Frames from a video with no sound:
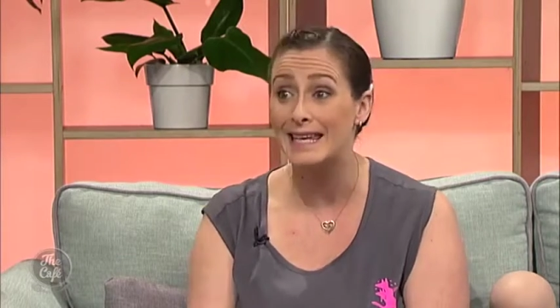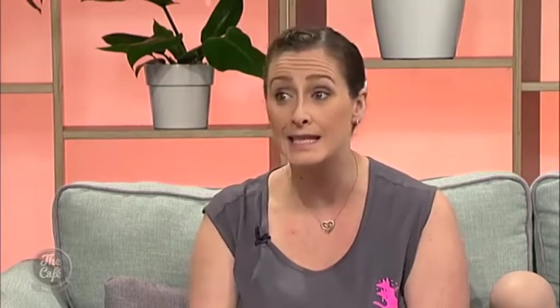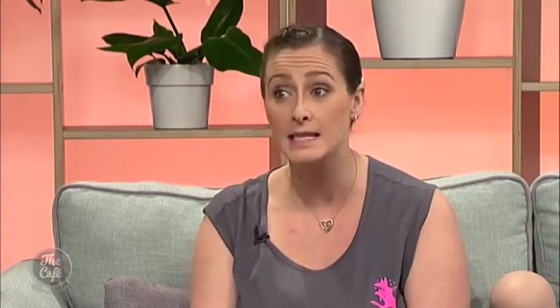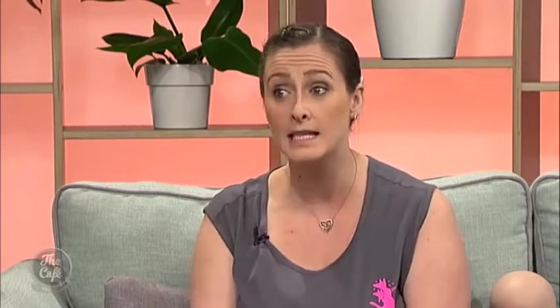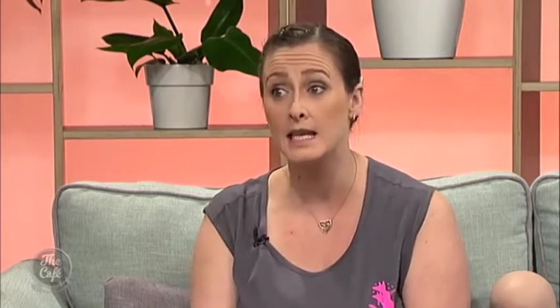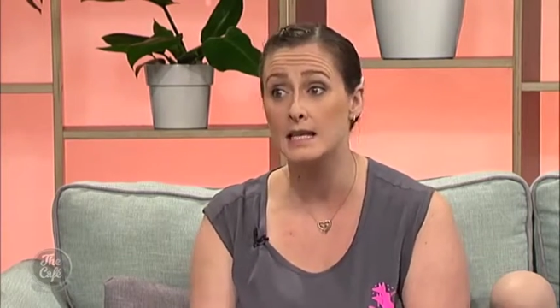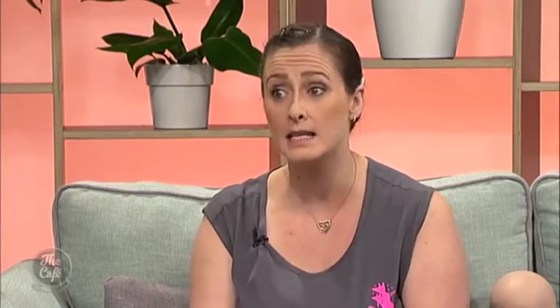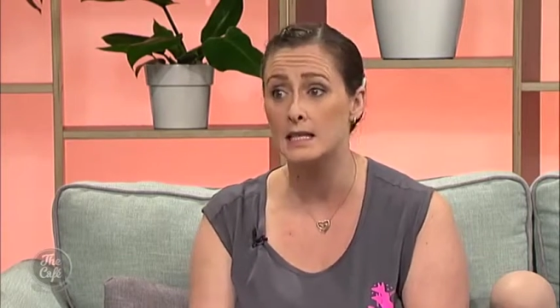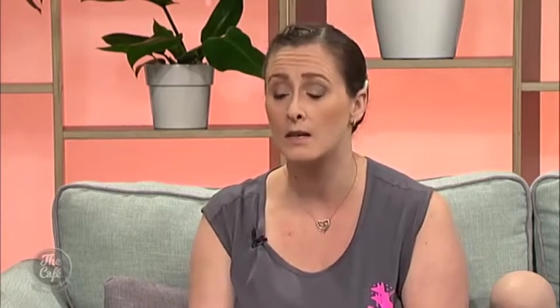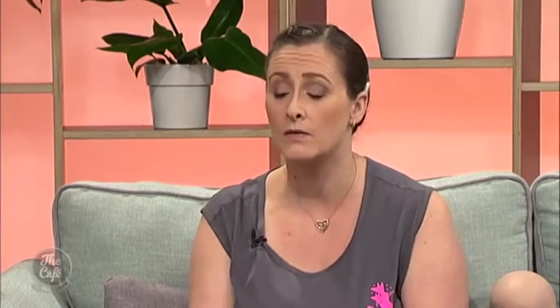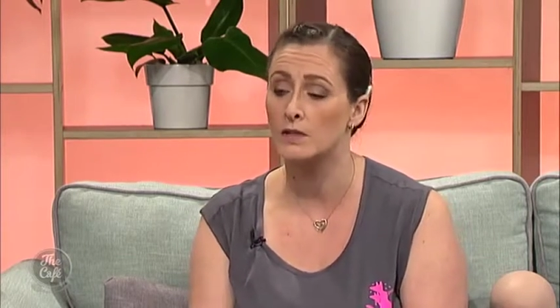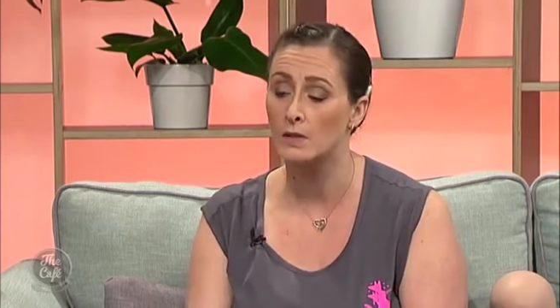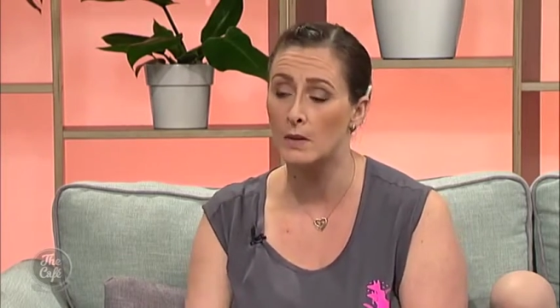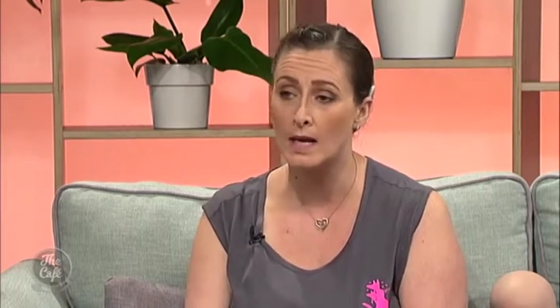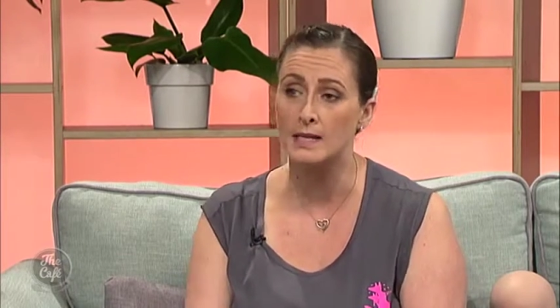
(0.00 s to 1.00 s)
kids get
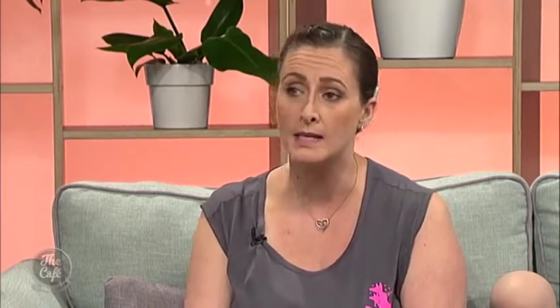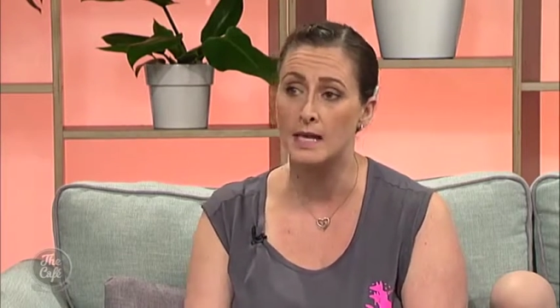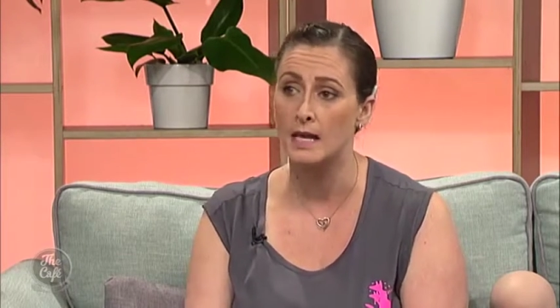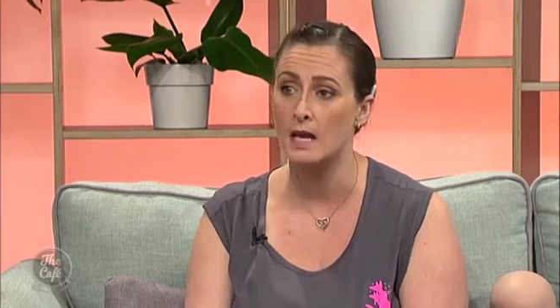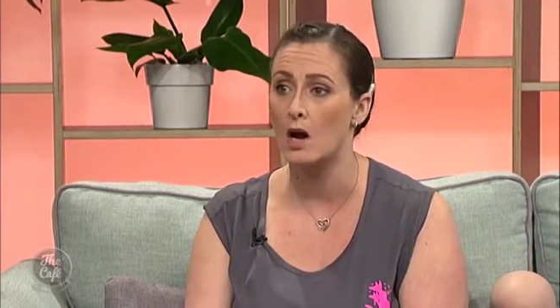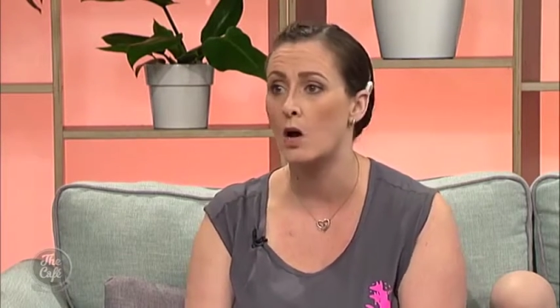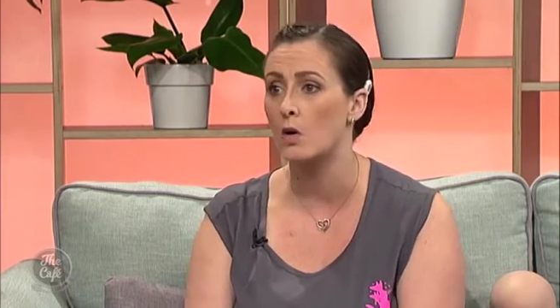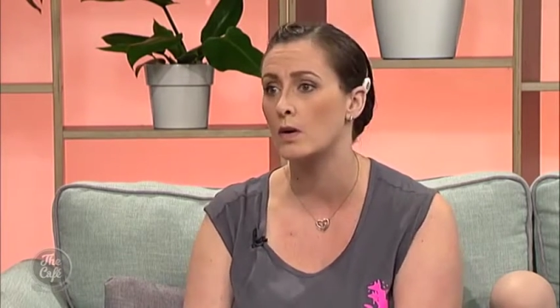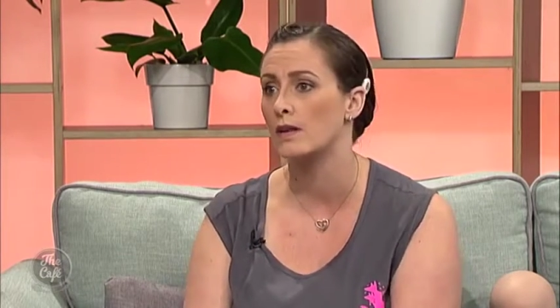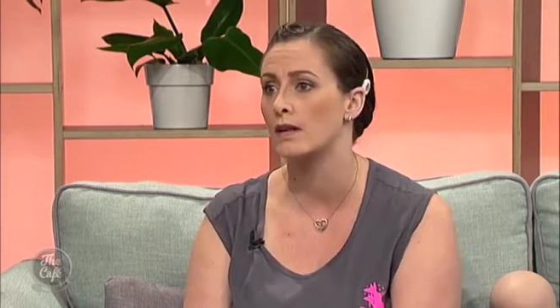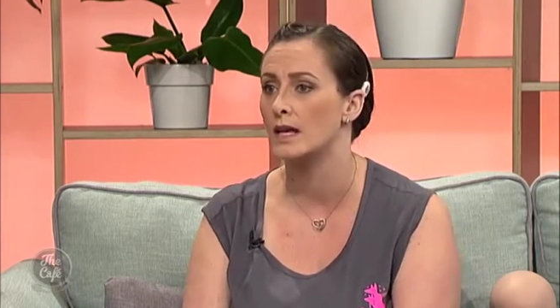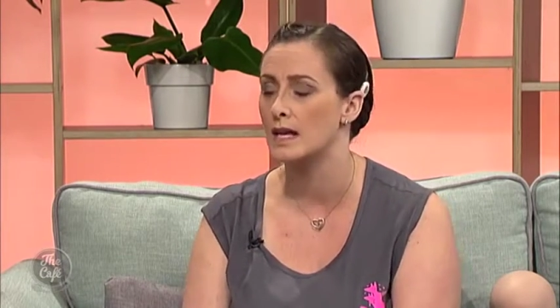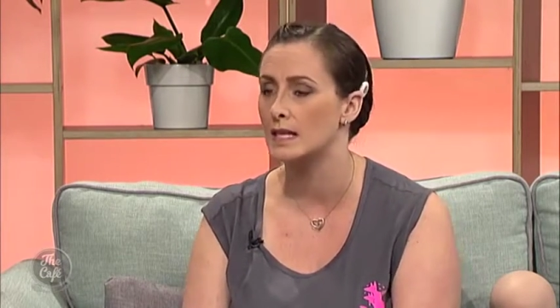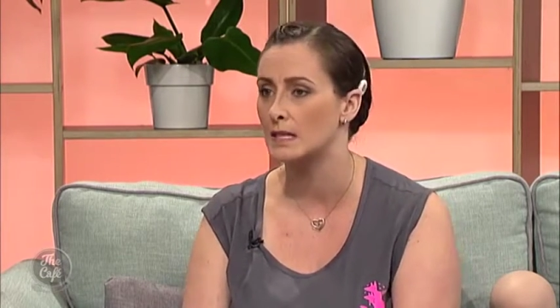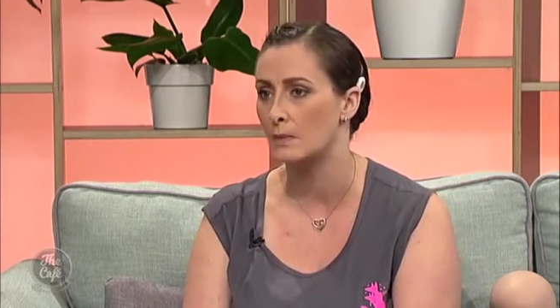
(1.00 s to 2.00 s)
stuff too as they get older.
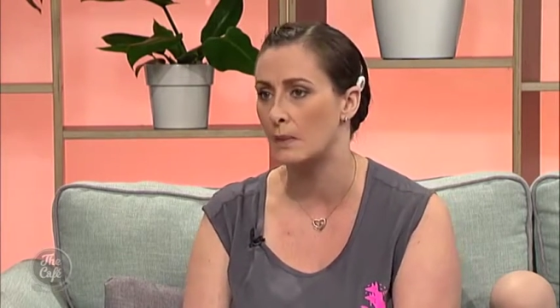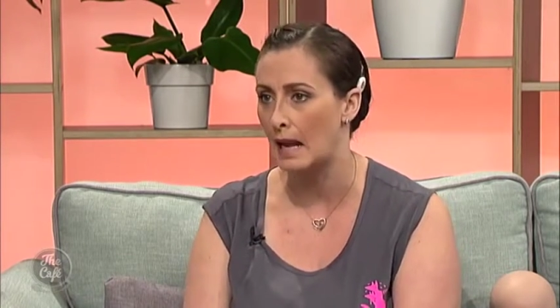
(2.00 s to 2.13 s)
They get to